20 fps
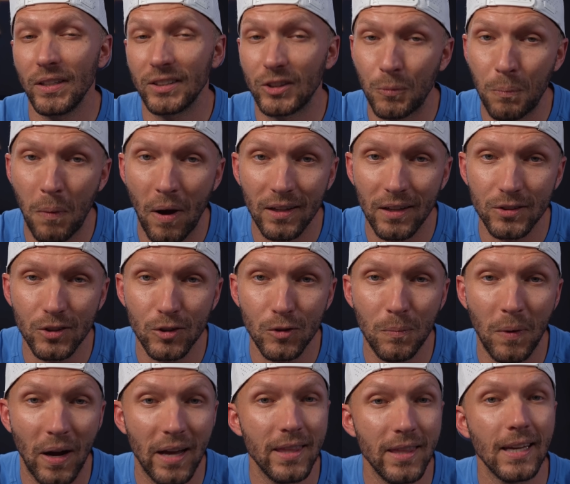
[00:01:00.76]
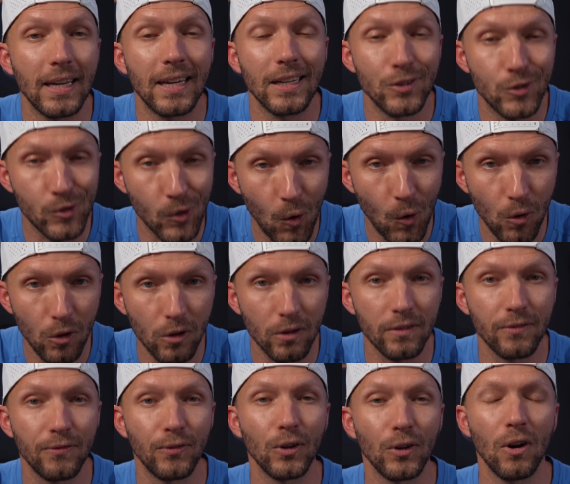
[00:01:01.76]
is sponsored by the
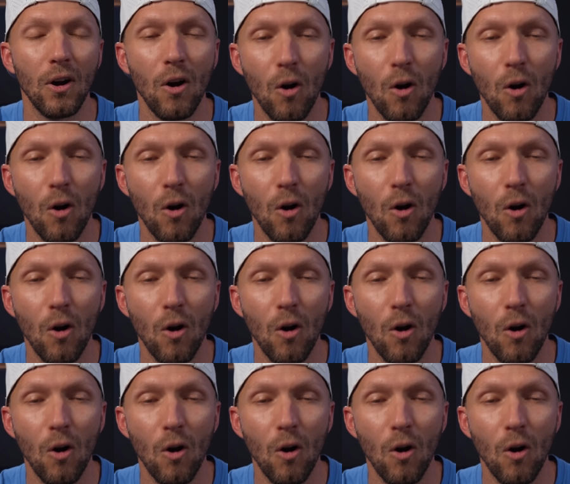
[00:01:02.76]
controller for